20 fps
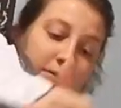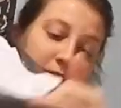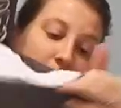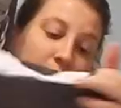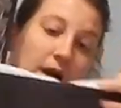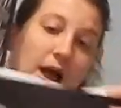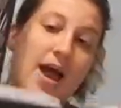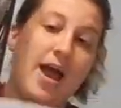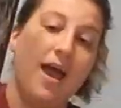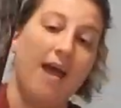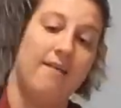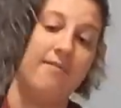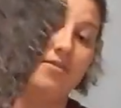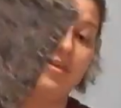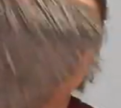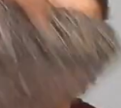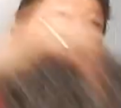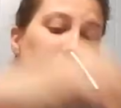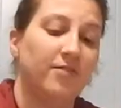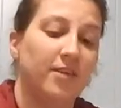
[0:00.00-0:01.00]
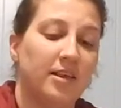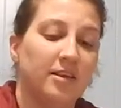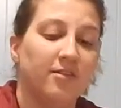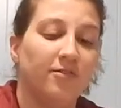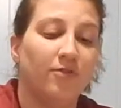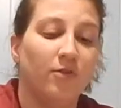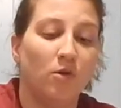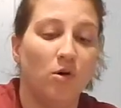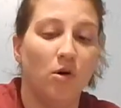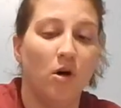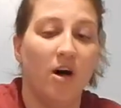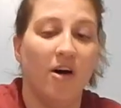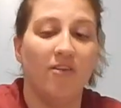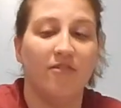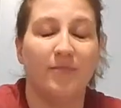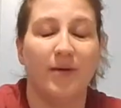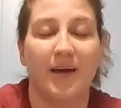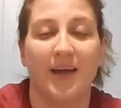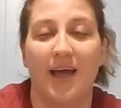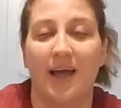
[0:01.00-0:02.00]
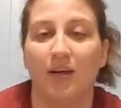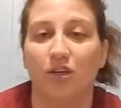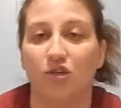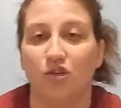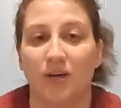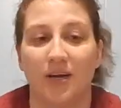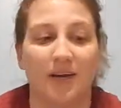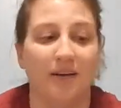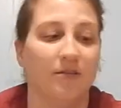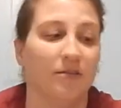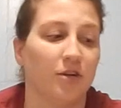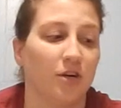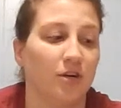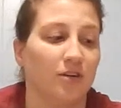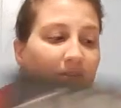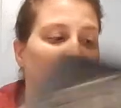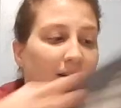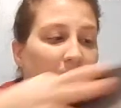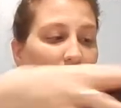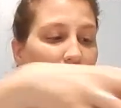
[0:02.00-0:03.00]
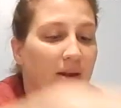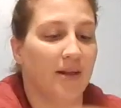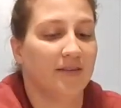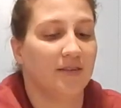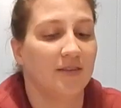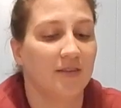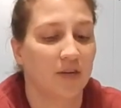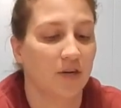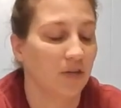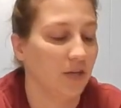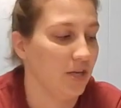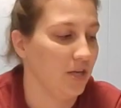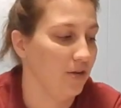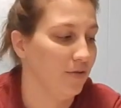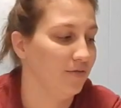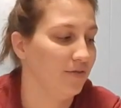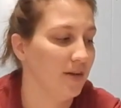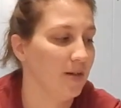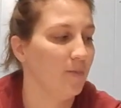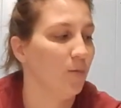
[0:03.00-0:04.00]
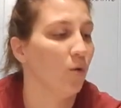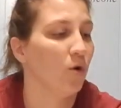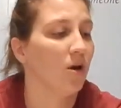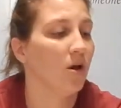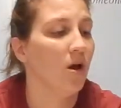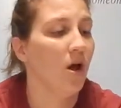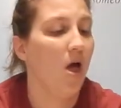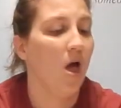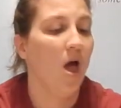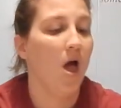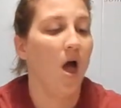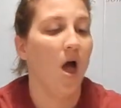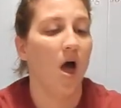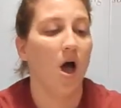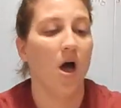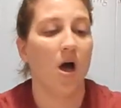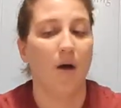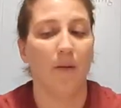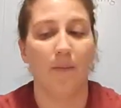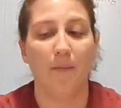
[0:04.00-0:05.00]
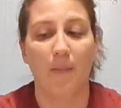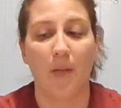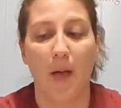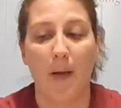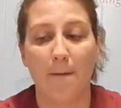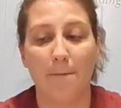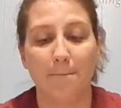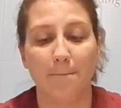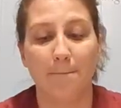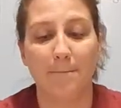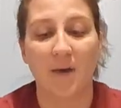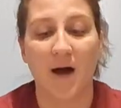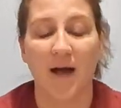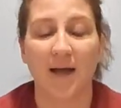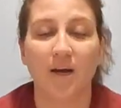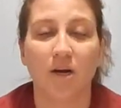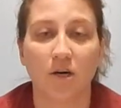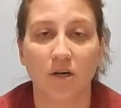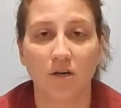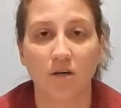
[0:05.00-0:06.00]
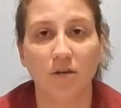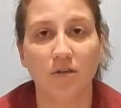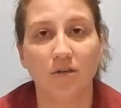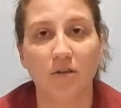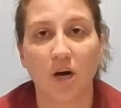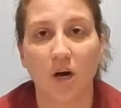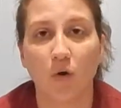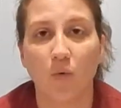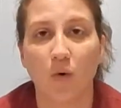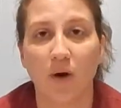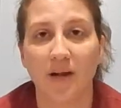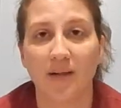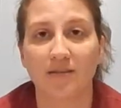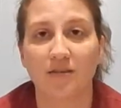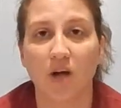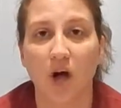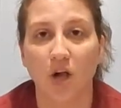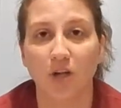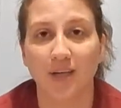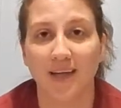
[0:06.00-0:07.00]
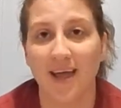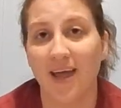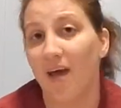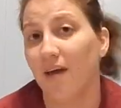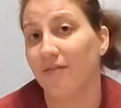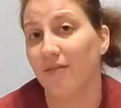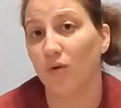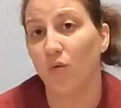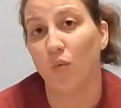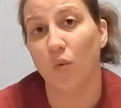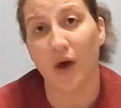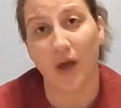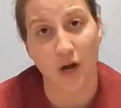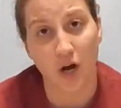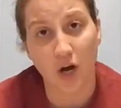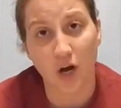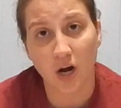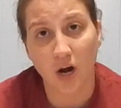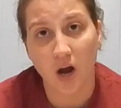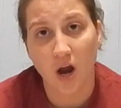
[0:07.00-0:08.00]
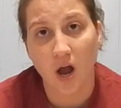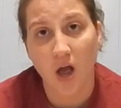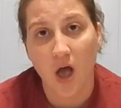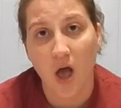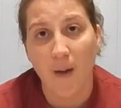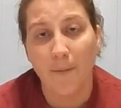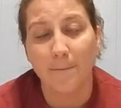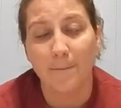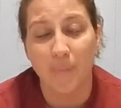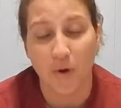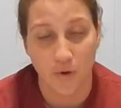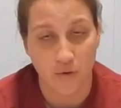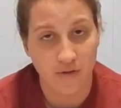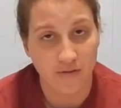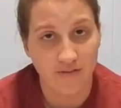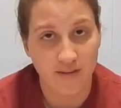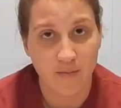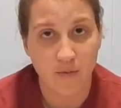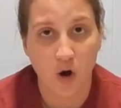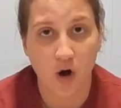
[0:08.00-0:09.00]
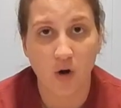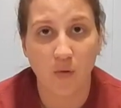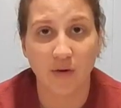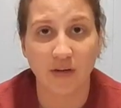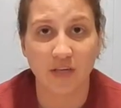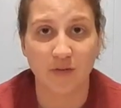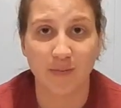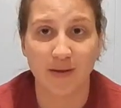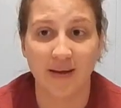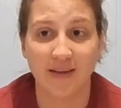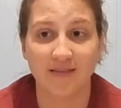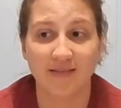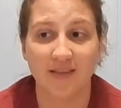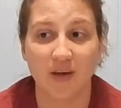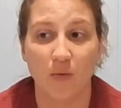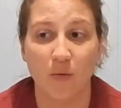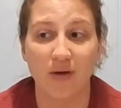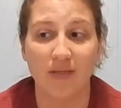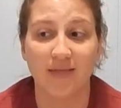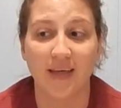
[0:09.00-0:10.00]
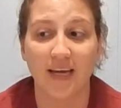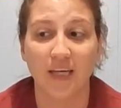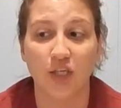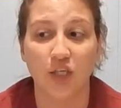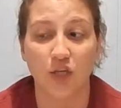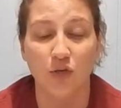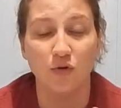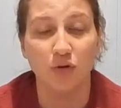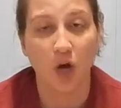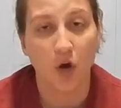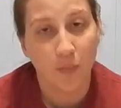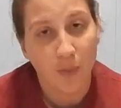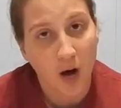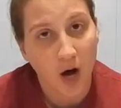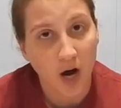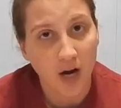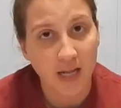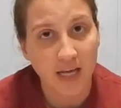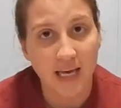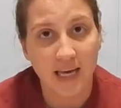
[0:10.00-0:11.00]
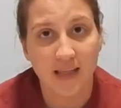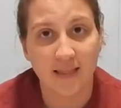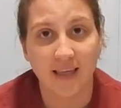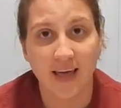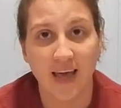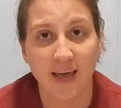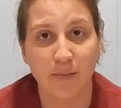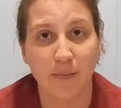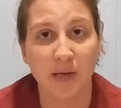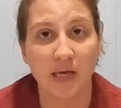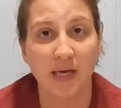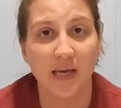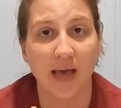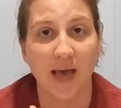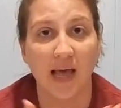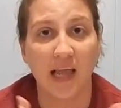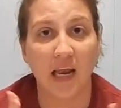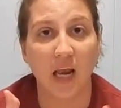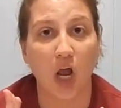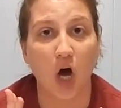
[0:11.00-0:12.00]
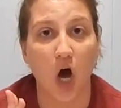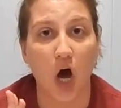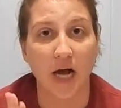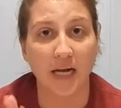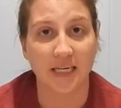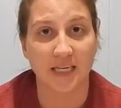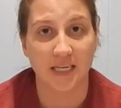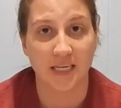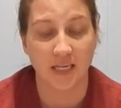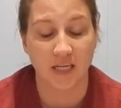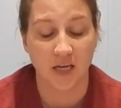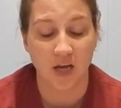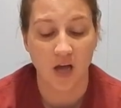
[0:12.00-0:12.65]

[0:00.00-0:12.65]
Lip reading: So I have this is full of my extra inserts that I don't necessarily use anymore. My girls are what is called a heavy wetter. Both of them are, which means that when they do go potty, they pee a lot.